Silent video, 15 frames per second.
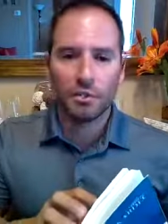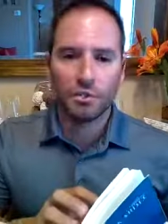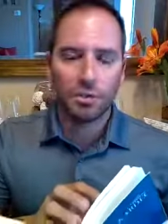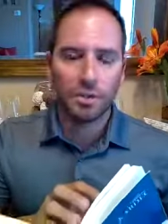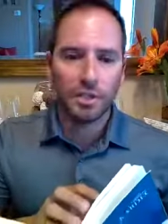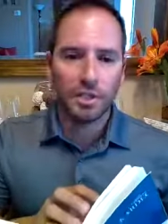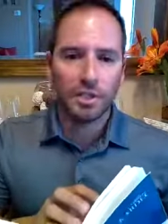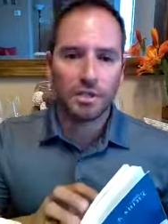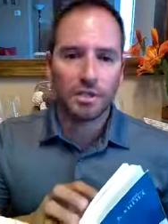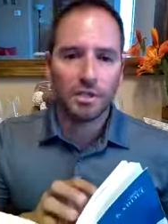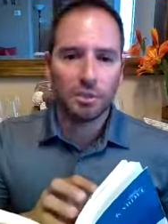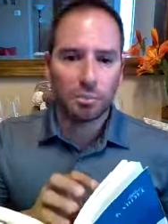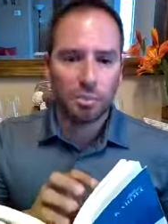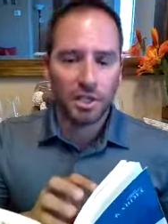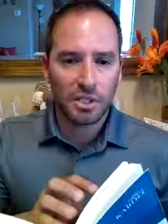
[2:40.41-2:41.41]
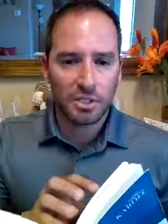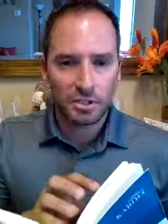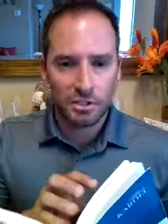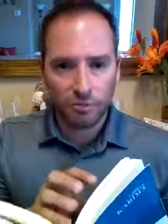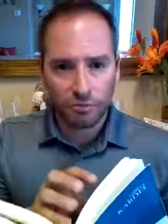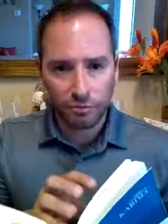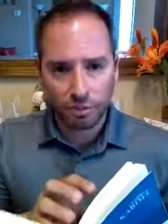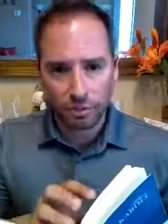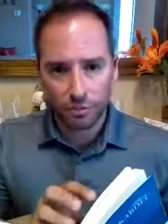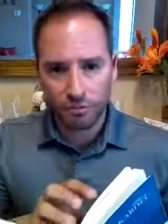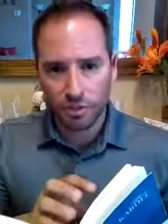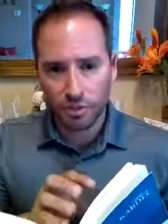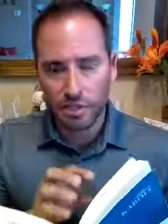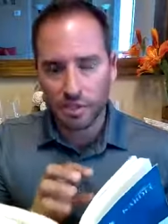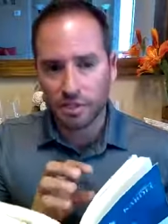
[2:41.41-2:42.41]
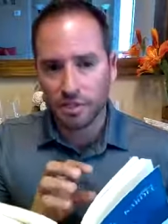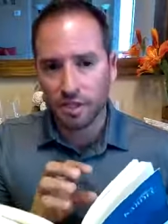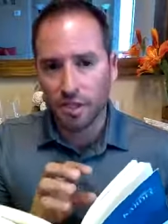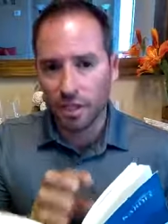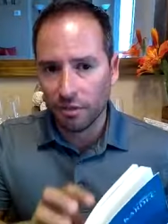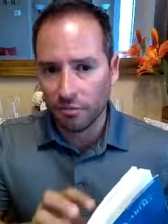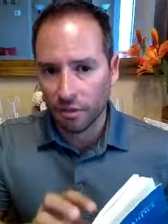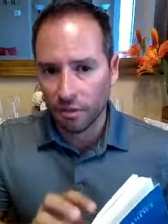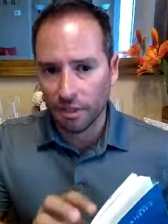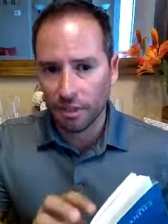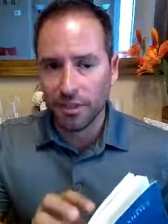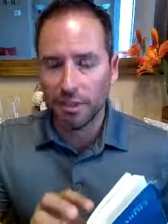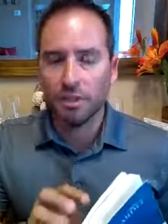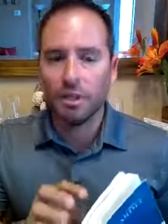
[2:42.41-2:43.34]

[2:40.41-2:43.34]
creates and places in front of us every day.